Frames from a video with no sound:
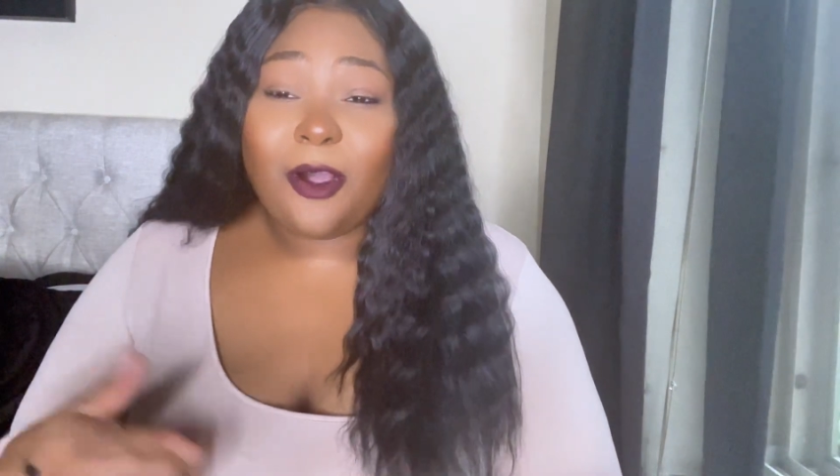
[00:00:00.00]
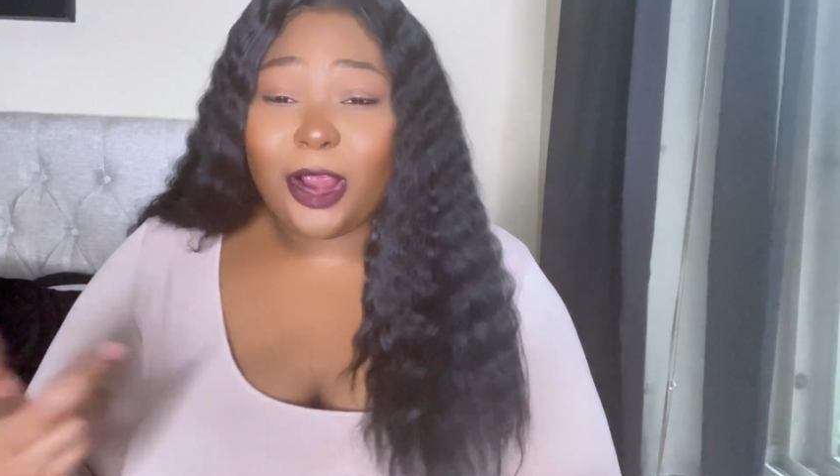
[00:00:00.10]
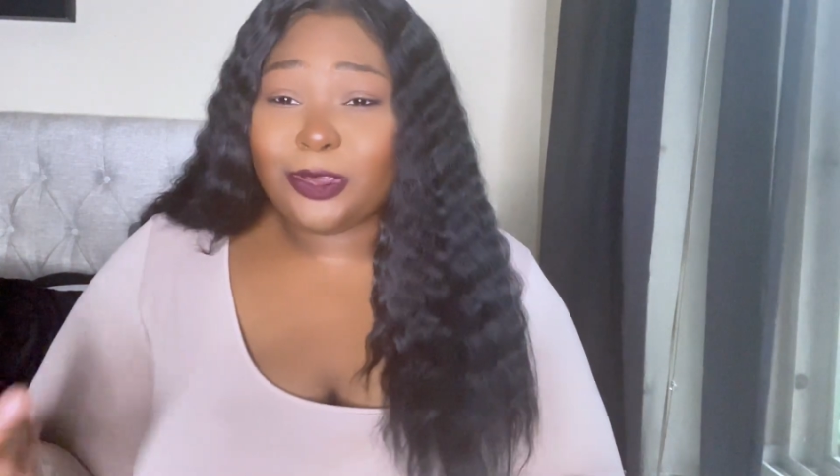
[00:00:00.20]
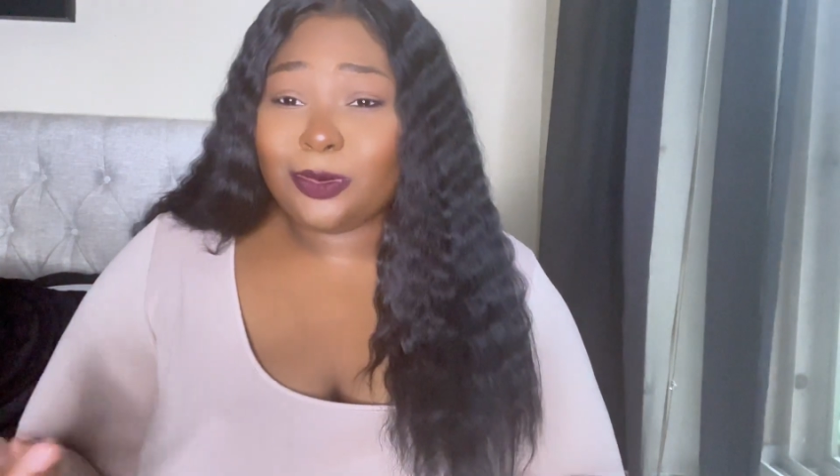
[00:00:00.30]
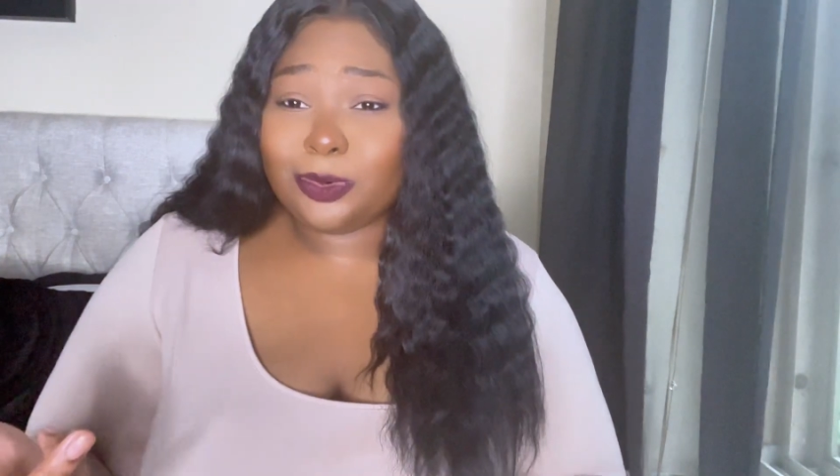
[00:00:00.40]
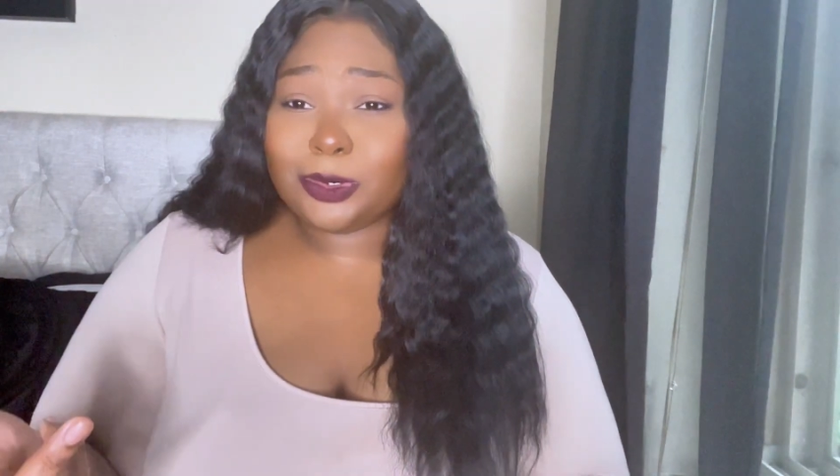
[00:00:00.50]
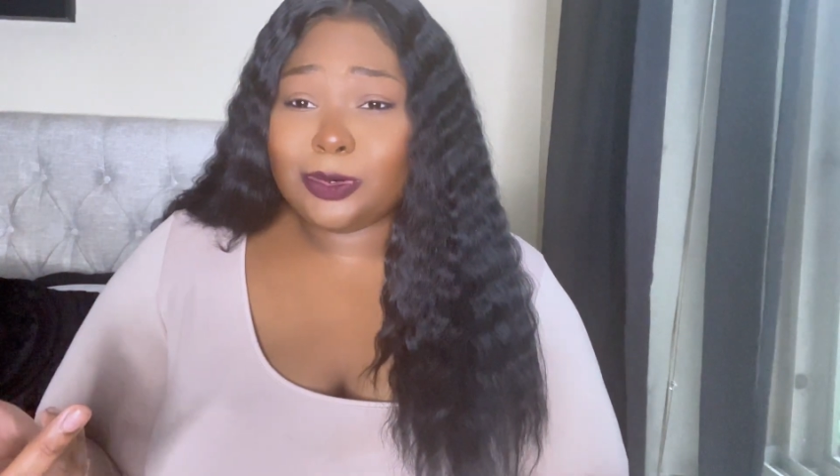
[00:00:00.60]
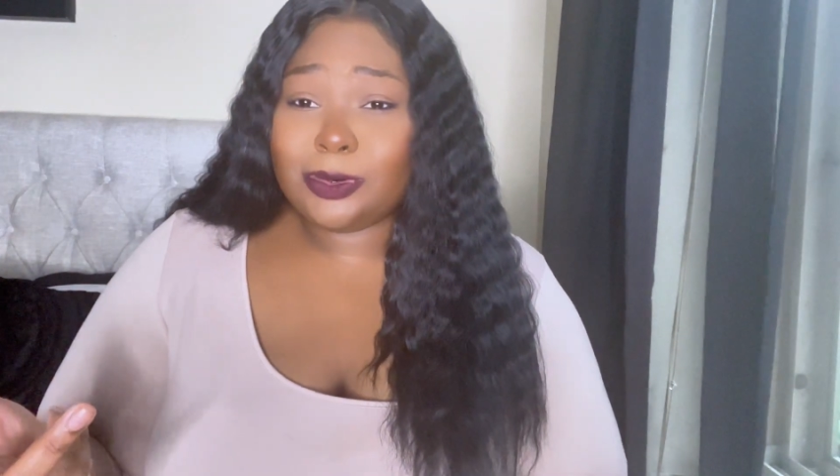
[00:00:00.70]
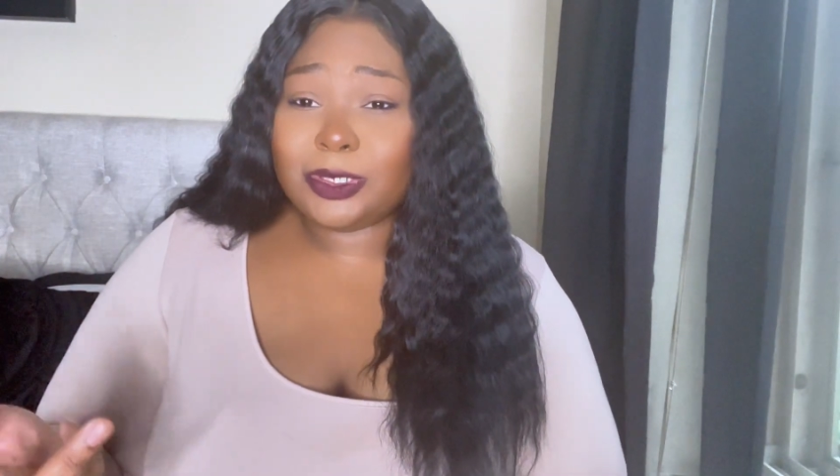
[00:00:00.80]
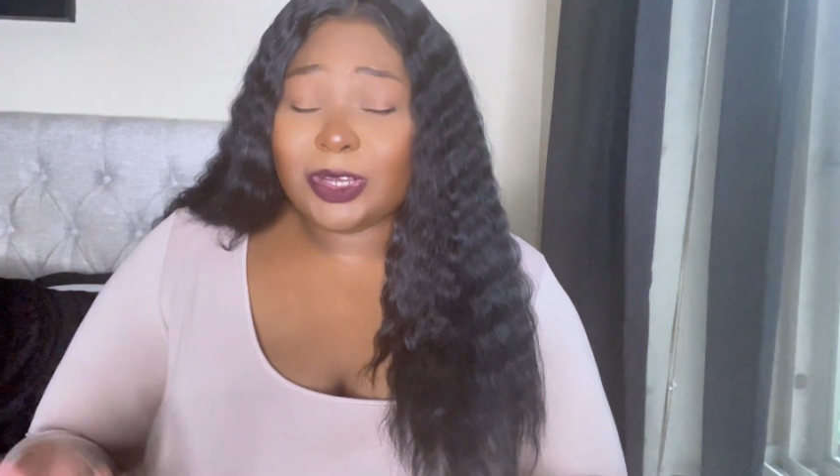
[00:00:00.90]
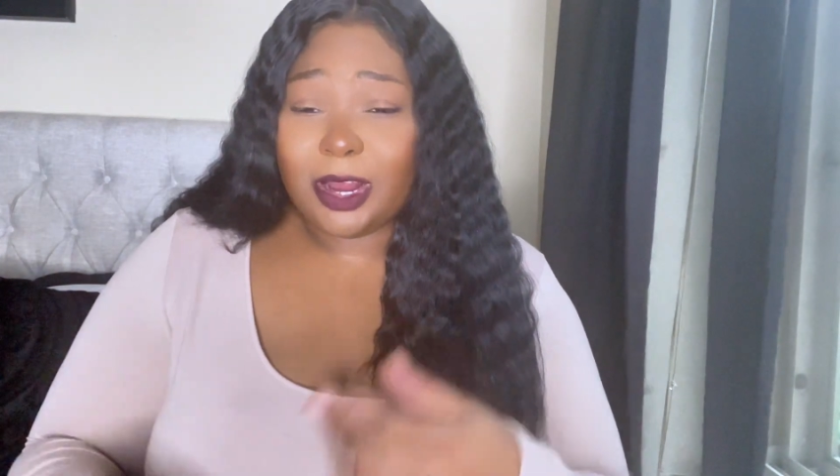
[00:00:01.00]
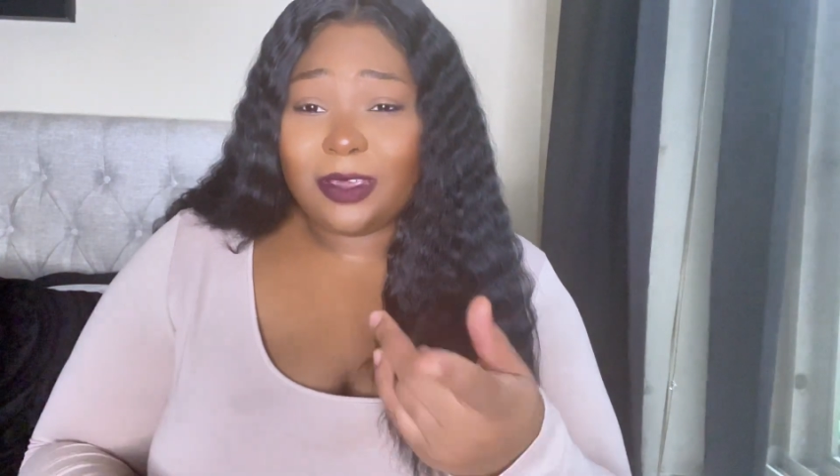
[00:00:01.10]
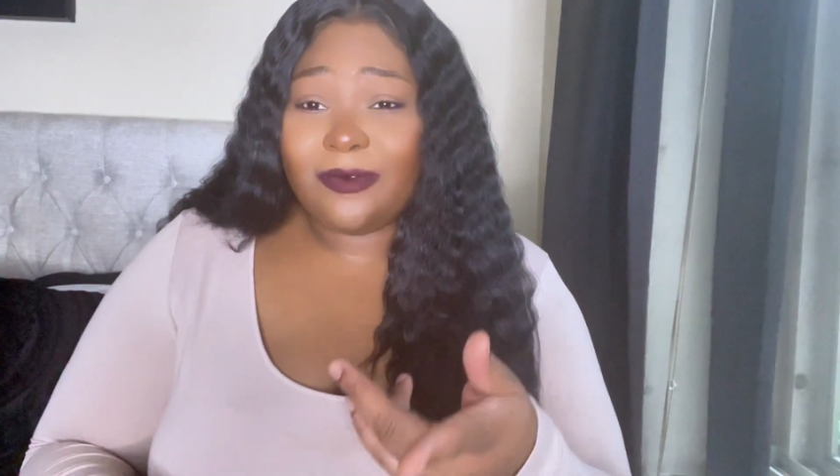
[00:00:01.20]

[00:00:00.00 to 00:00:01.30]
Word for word: Are you Rouge? Are you